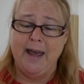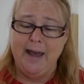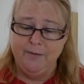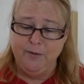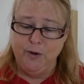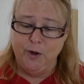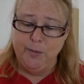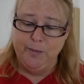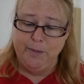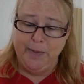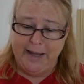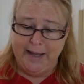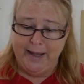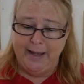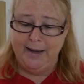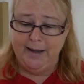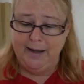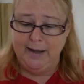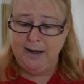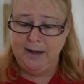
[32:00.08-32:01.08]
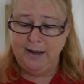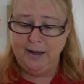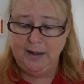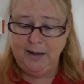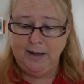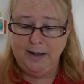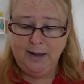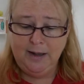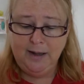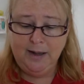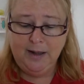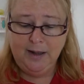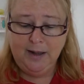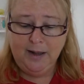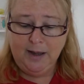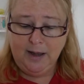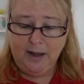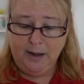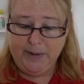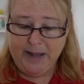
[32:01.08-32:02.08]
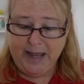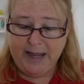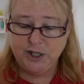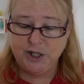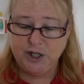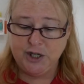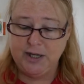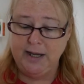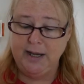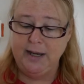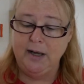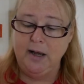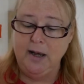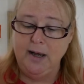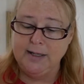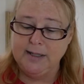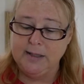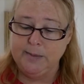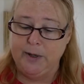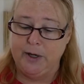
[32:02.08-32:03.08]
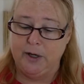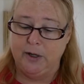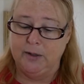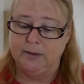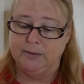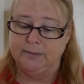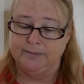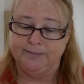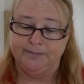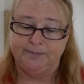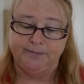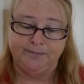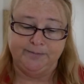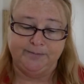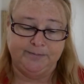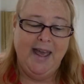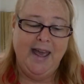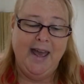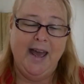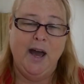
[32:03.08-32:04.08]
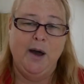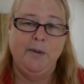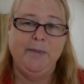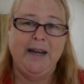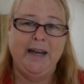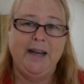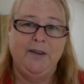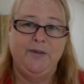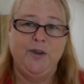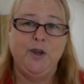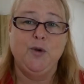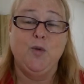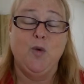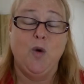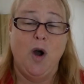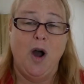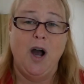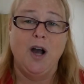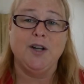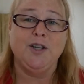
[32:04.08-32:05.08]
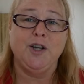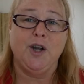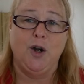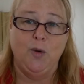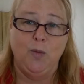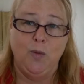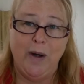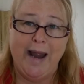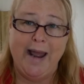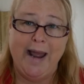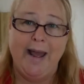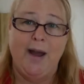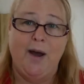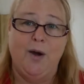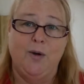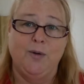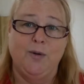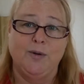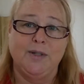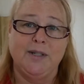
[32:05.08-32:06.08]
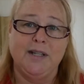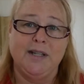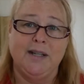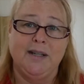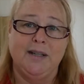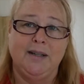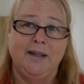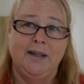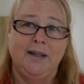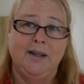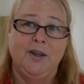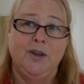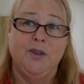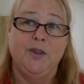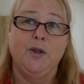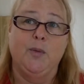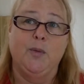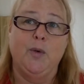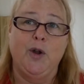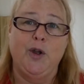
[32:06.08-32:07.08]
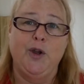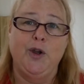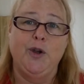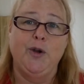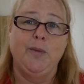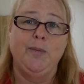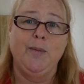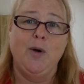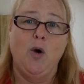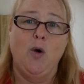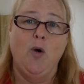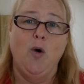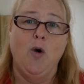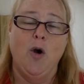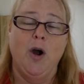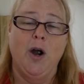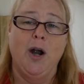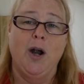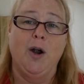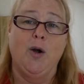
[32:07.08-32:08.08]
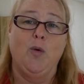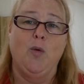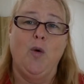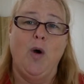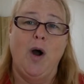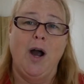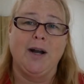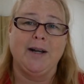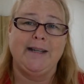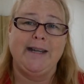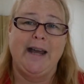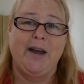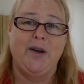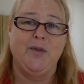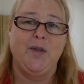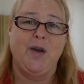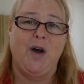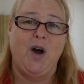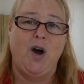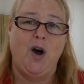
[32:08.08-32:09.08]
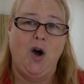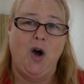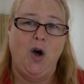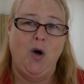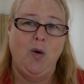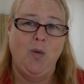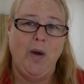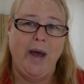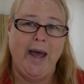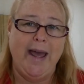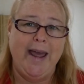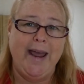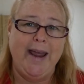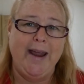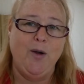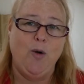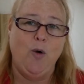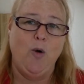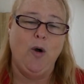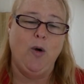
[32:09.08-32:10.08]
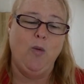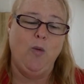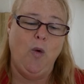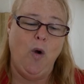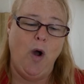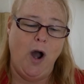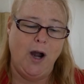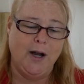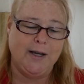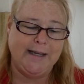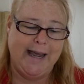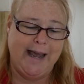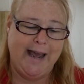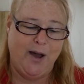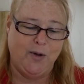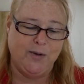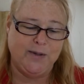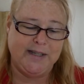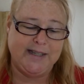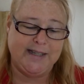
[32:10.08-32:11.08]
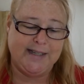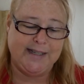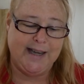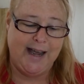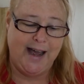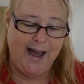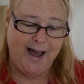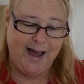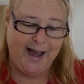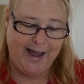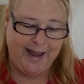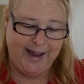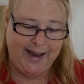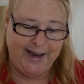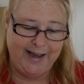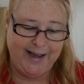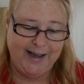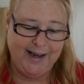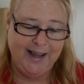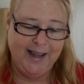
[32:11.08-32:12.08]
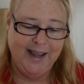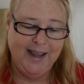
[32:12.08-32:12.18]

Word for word: ever been a patient in a hospital? How many of you walked around the room or walked down the hallway or walked outside